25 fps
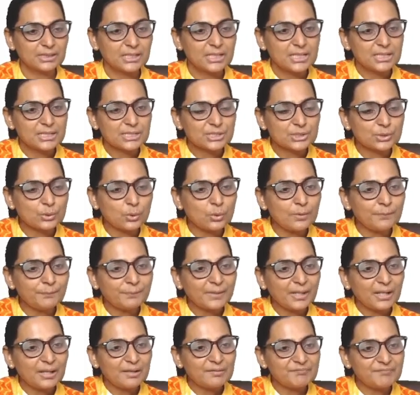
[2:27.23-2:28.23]
So,
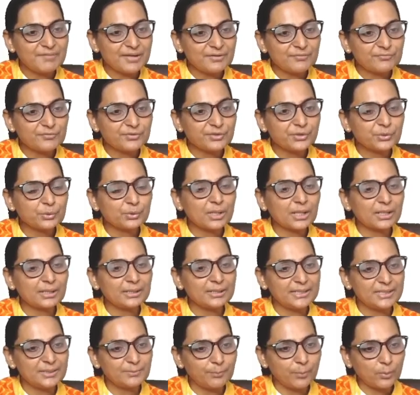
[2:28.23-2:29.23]

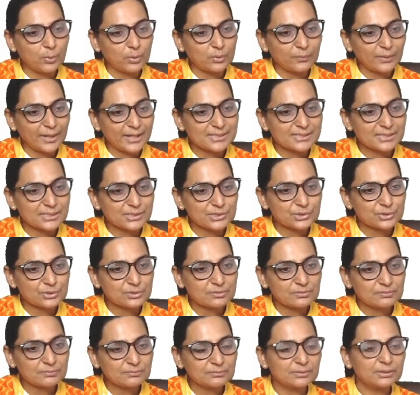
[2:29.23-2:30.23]
ventricular
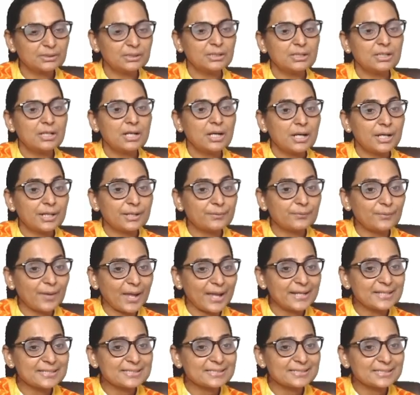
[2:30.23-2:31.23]
depolarization,
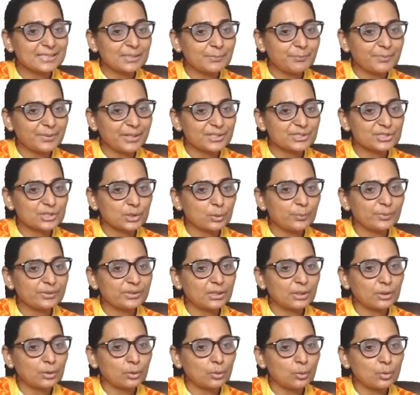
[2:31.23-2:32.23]
rise in the pressure with
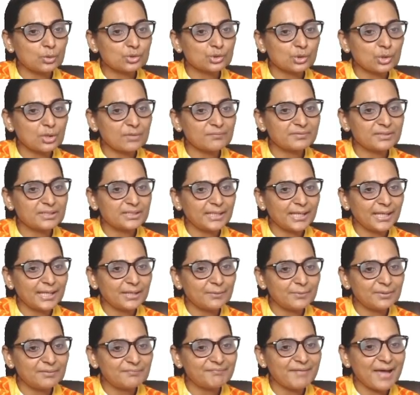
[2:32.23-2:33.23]
the closure of the
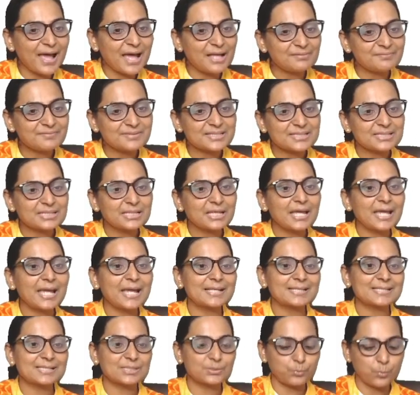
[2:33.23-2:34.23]
AV valves,
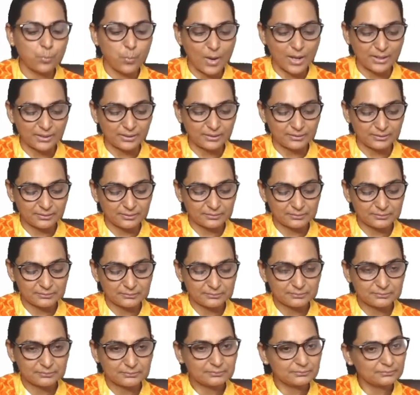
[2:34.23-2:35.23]
S1.
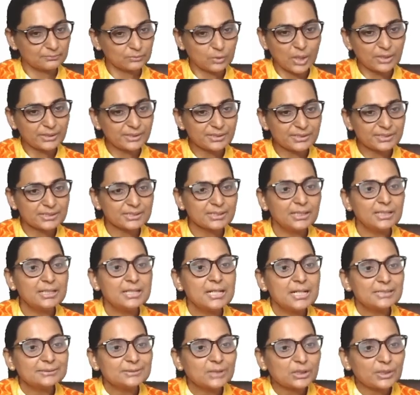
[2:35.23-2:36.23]
Got it?
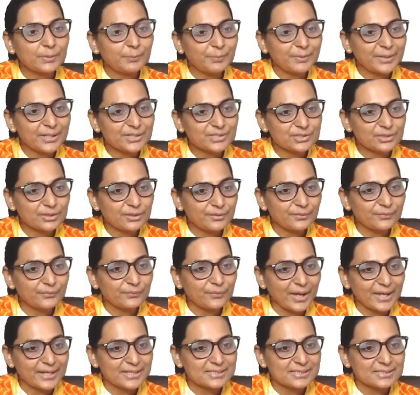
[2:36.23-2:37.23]
Now the pressure
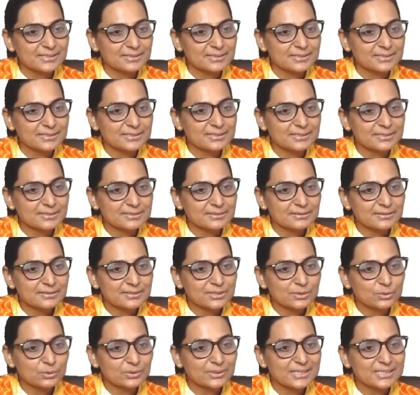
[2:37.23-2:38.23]
rises.
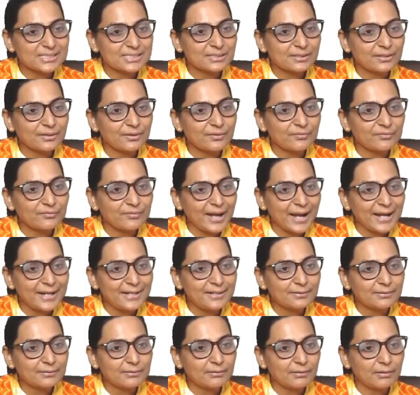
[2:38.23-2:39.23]
So this
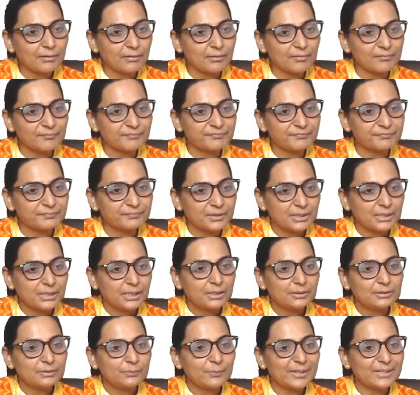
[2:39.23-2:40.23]
red curve
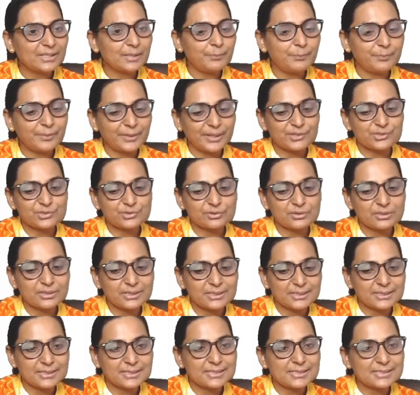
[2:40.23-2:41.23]
where the pressure
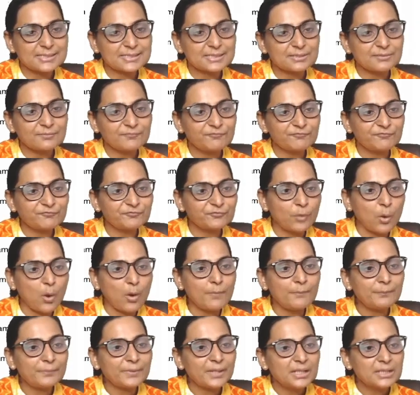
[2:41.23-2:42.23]
is
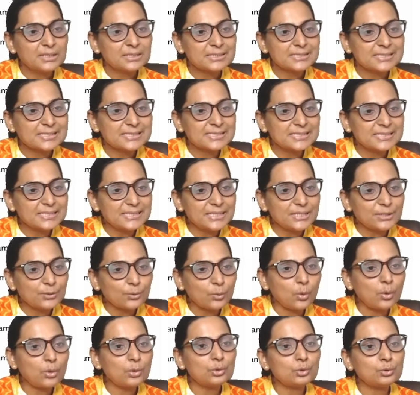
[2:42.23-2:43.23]
from
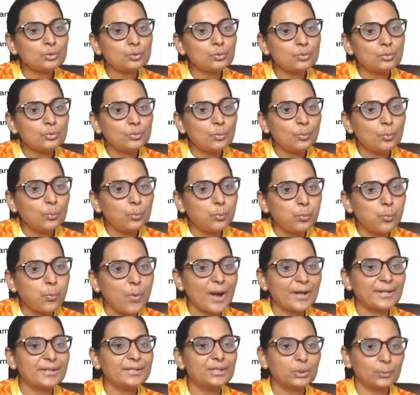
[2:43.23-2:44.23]
0 to
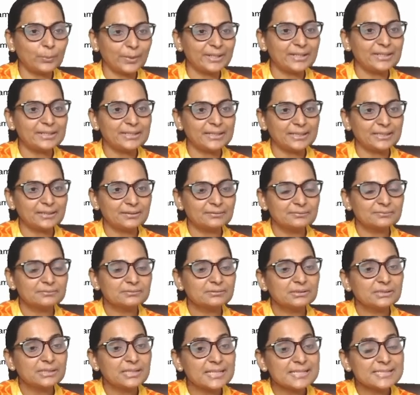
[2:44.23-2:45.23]
120
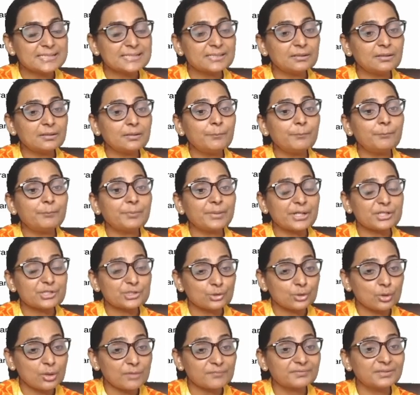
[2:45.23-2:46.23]
is the
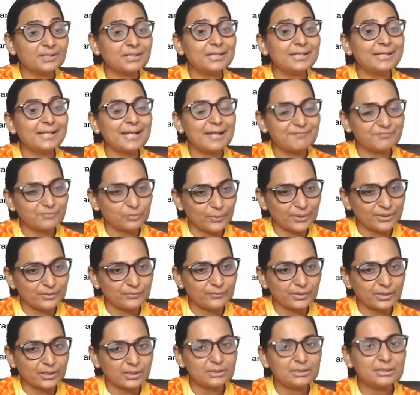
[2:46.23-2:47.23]
pressure of the left
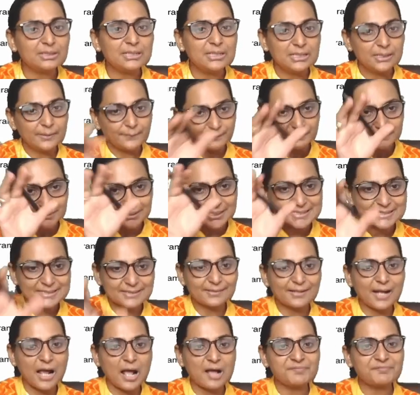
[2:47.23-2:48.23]
ventricle. This
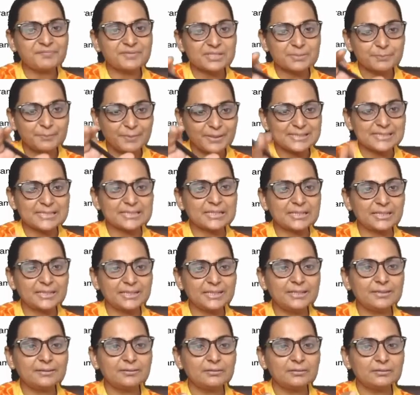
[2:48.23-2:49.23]
graph is
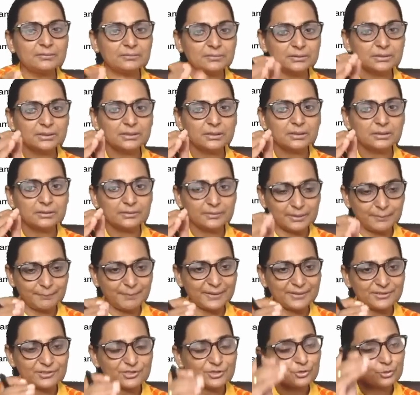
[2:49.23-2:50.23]
basically
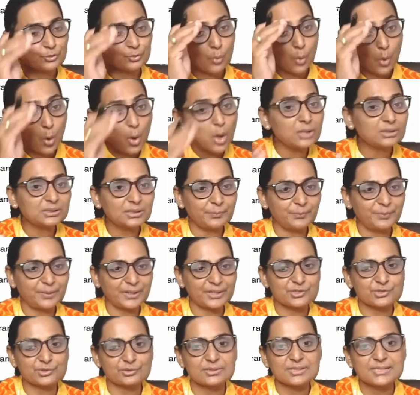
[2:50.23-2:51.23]
depicting you all the
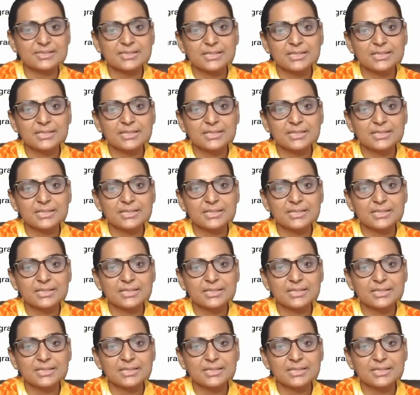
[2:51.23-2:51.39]
pressures.